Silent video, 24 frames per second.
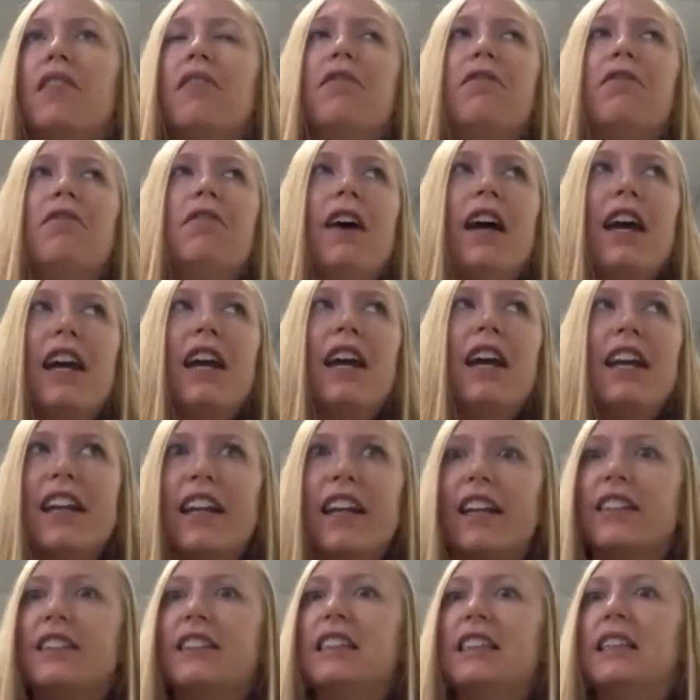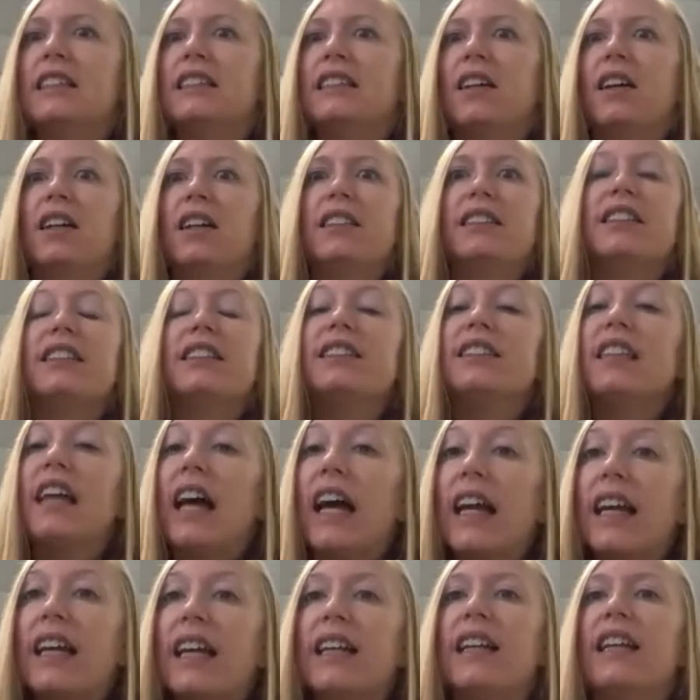finances on
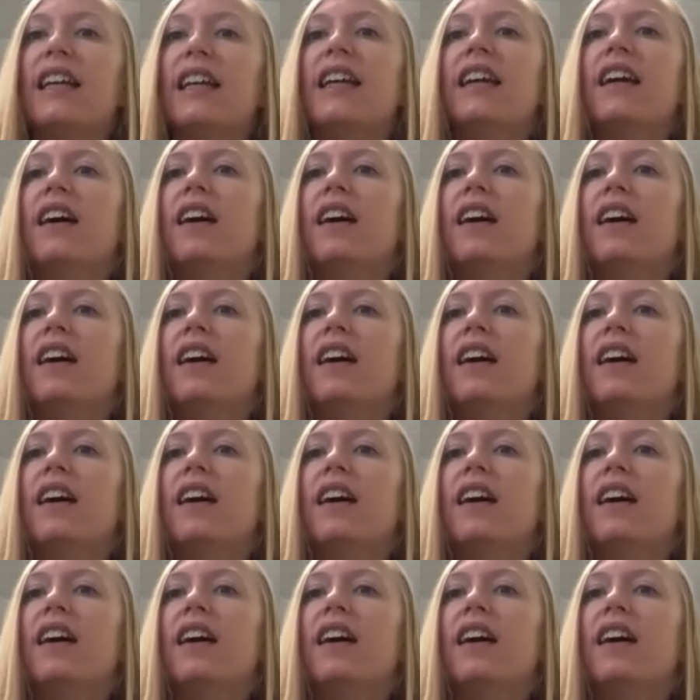society